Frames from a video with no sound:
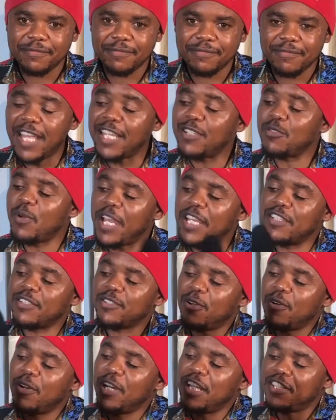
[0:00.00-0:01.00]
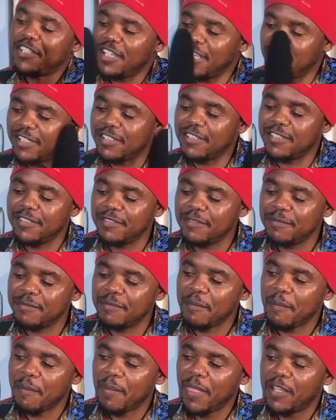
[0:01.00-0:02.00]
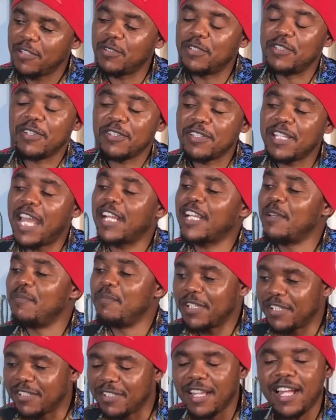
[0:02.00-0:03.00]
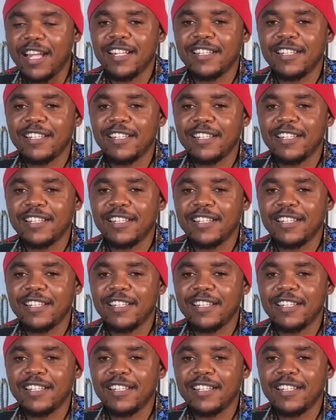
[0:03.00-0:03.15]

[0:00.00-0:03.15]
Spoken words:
That's why it's called H8. So it's just like a mixer.